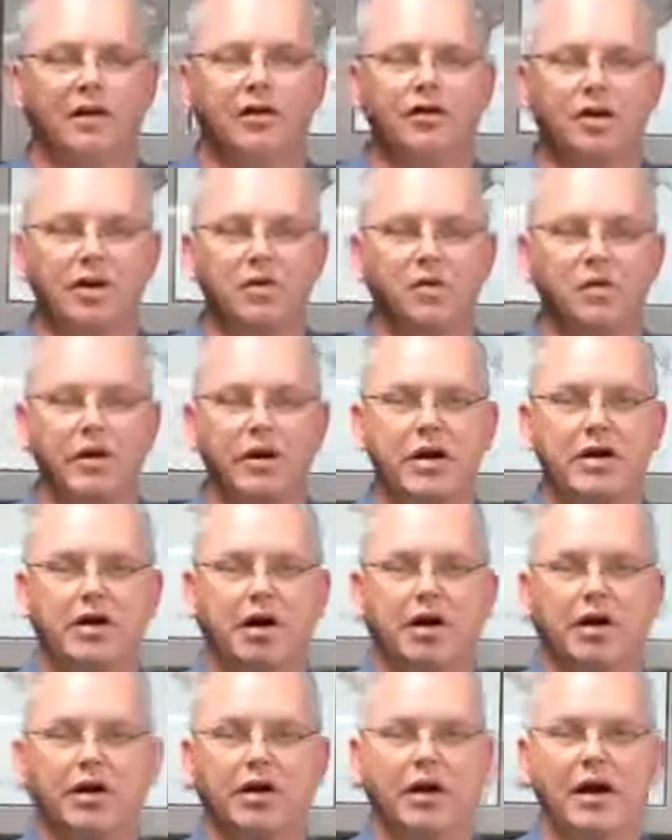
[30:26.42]
You see, we
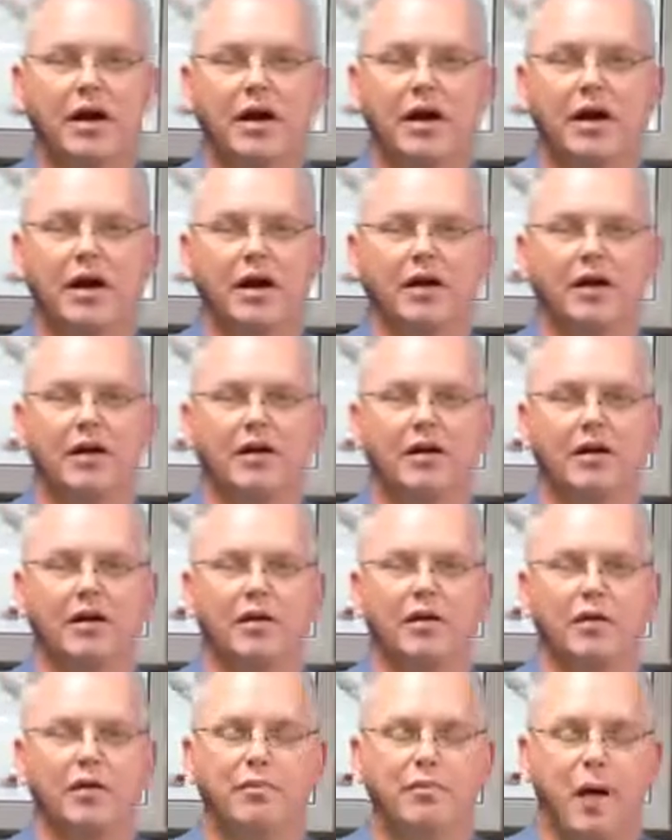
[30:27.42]
are in
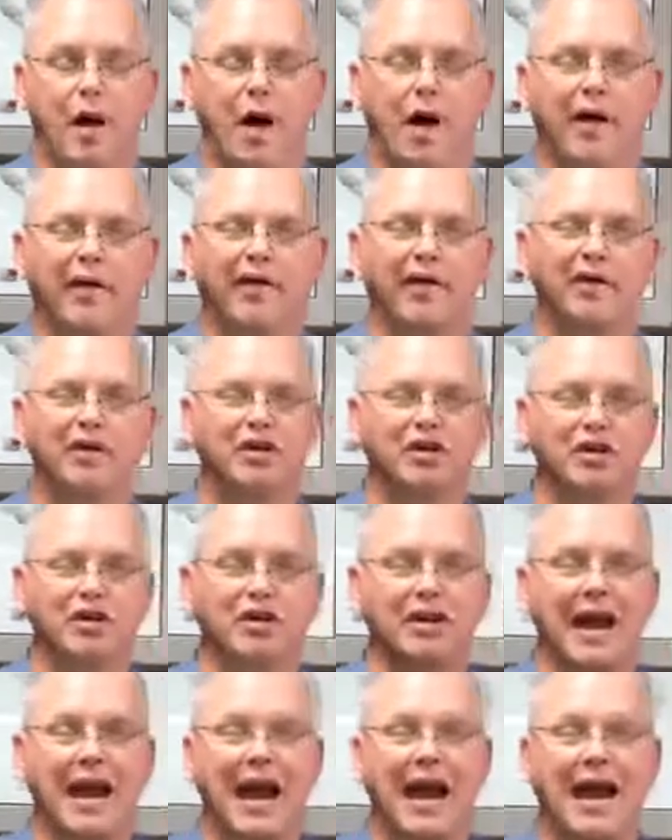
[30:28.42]
the potter's
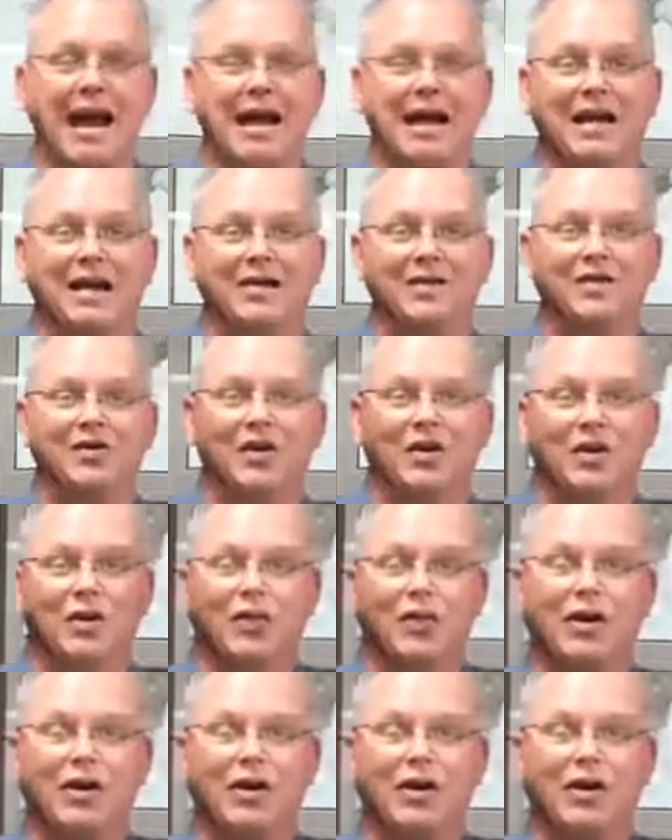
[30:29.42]
hands.